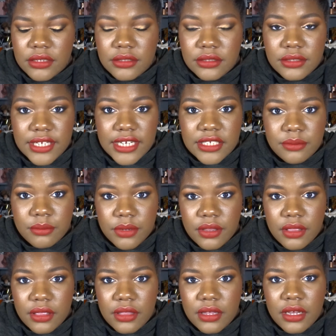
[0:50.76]
next
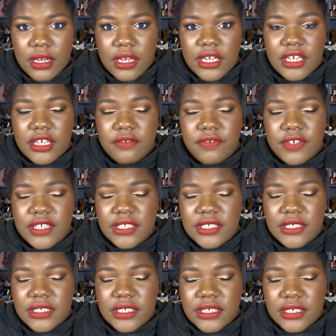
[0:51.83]
month if
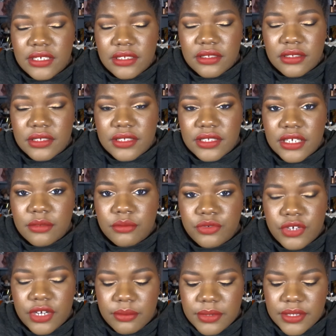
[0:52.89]
it's in the same
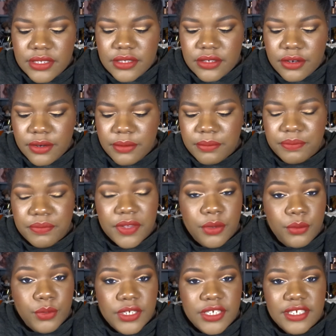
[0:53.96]
trimester,
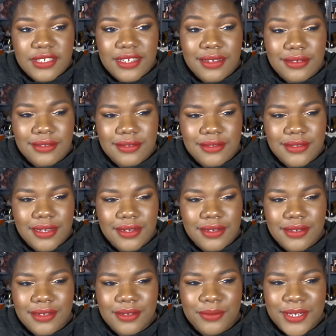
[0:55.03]
which is
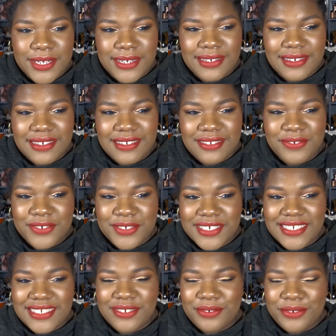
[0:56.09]
exactly what I did for
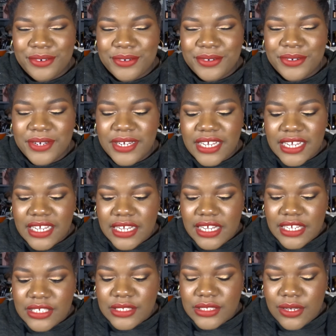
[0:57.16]
this quarter.
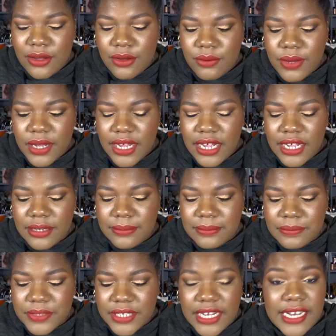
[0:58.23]
So
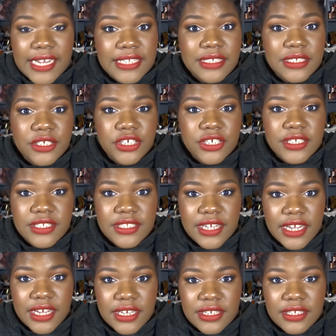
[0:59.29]
let's just
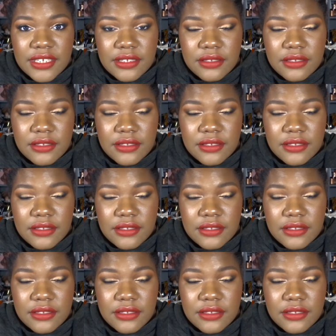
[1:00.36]
say